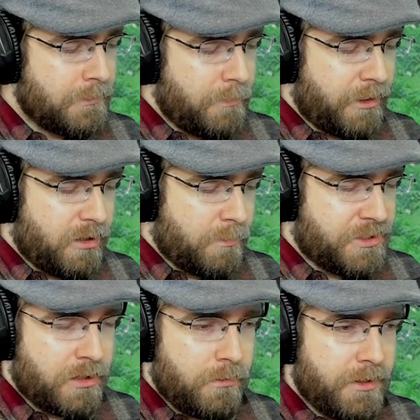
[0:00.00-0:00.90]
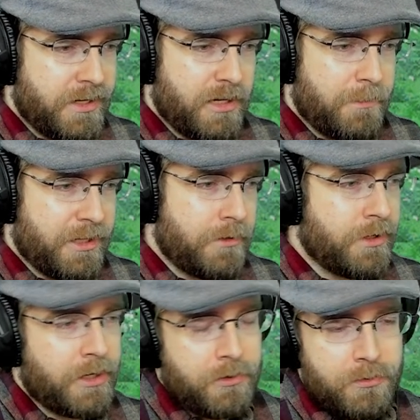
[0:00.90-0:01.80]
You might look at my channel one day and be like,
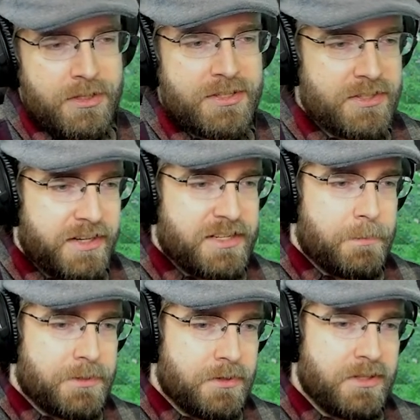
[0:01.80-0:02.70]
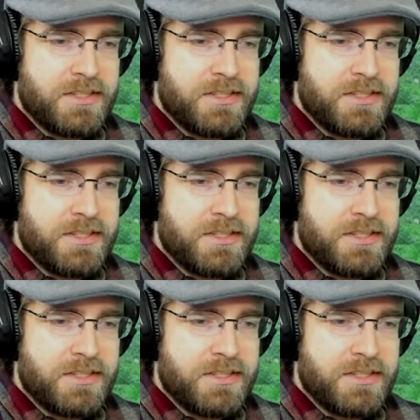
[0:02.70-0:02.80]
okay, cool, this is a nice episode.